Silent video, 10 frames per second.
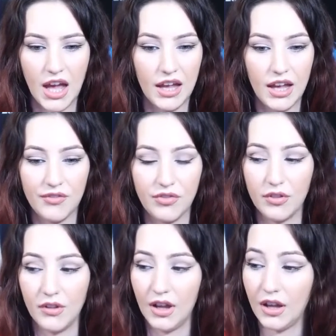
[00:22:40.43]

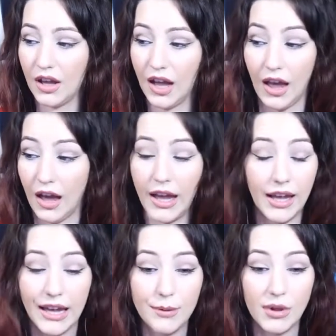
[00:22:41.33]
I
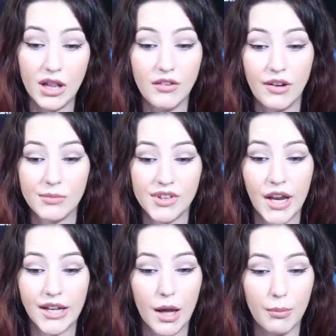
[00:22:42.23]
can't believe I'm
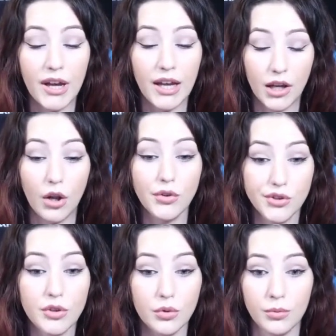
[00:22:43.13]
saying that, but I
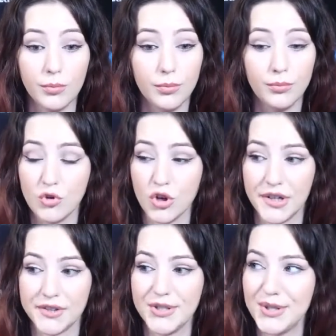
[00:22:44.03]
also
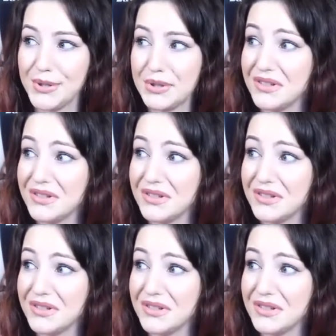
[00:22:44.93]
trust you.